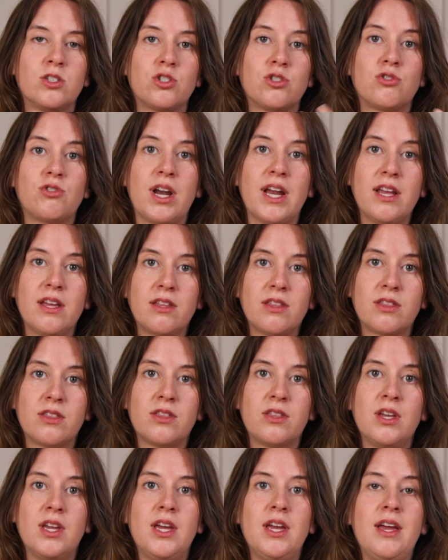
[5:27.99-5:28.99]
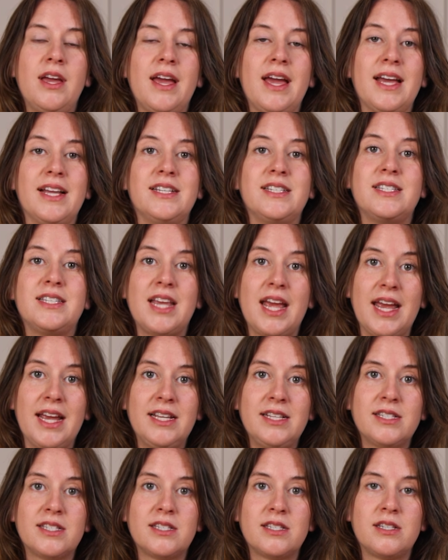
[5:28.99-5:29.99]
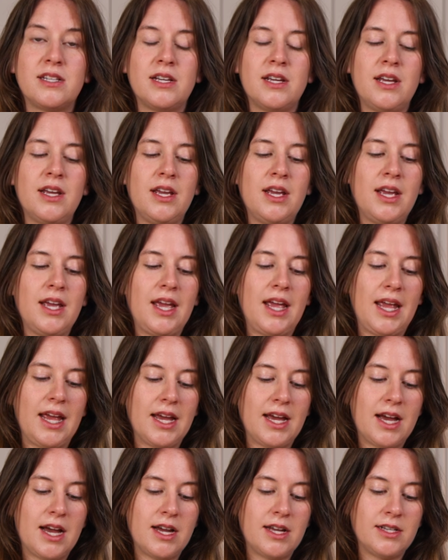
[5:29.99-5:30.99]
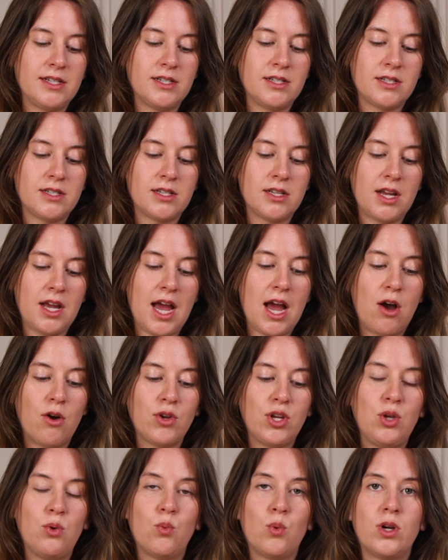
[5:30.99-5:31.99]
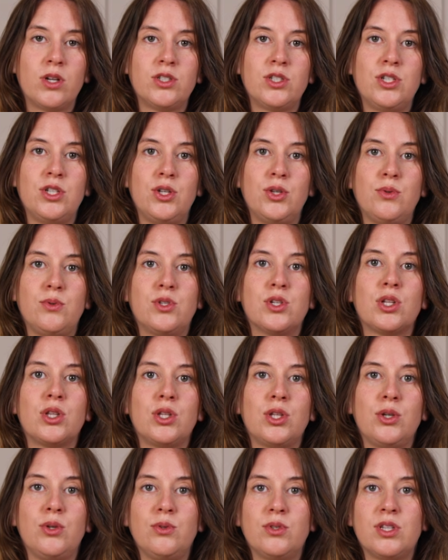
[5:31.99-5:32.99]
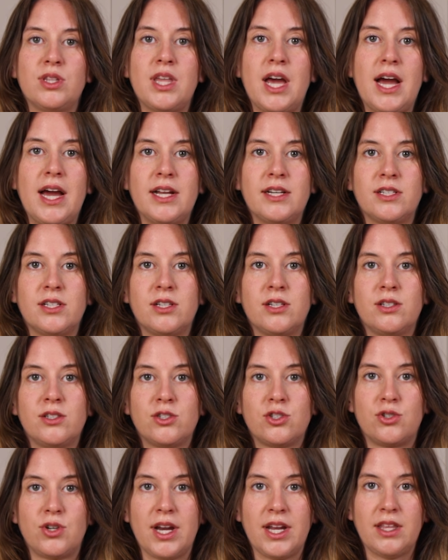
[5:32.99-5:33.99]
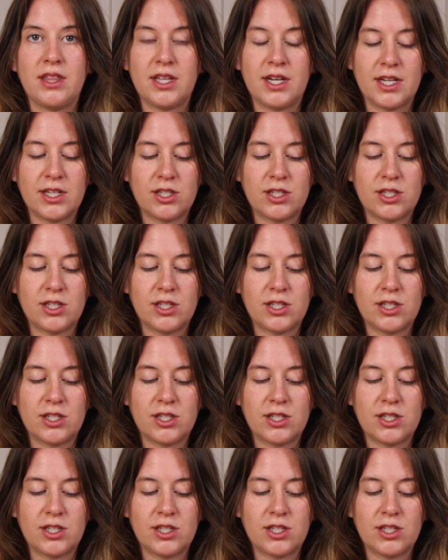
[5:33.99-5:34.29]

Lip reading: strength and taste, and how you want to dilute that strength and